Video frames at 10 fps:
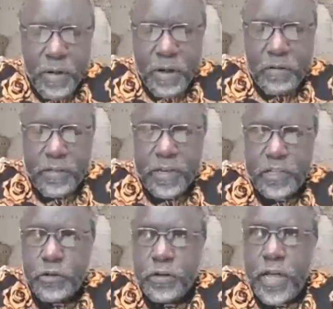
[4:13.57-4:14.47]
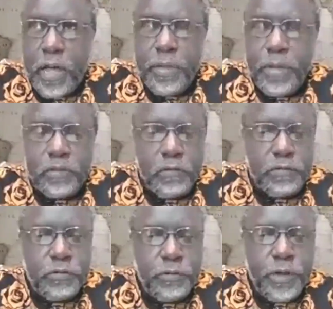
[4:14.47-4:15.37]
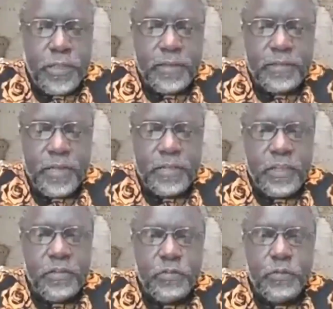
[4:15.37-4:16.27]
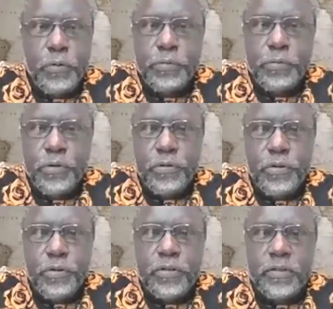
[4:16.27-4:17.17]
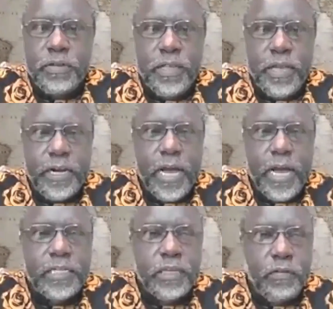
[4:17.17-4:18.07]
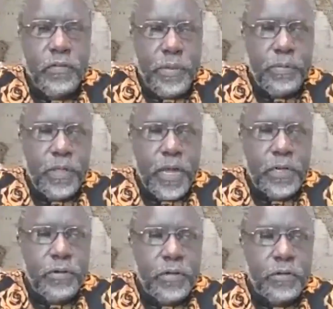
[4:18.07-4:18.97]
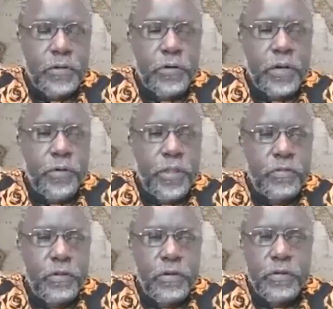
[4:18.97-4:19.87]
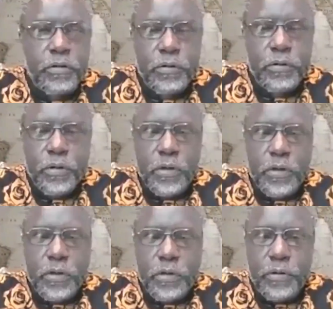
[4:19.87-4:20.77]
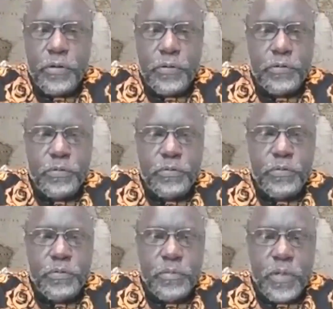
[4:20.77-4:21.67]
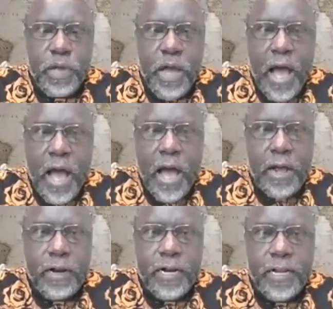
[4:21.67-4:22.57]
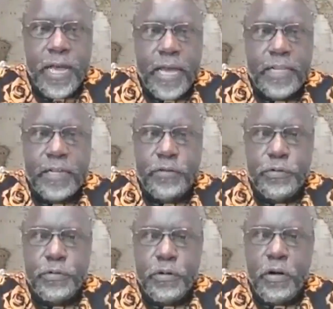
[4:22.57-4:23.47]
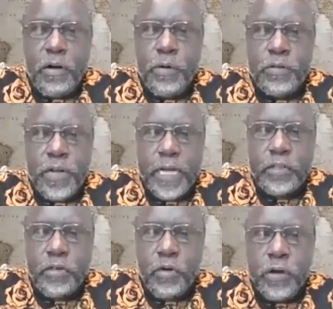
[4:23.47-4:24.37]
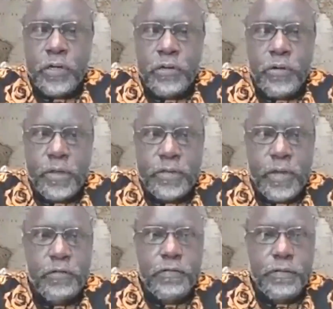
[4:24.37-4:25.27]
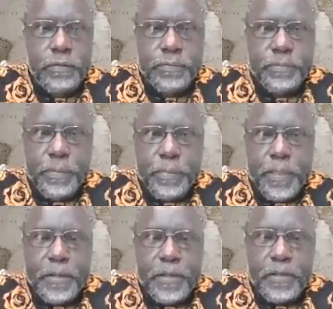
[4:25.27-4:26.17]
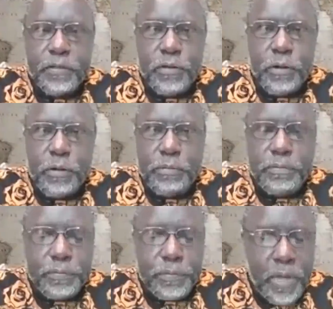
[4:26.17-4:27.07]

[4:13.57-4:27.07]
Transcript: one of the shortcomings of doing these things in Zoom. You don't see the reaction of people that you are talking with. So you are relegated to almost like talking to yourself. So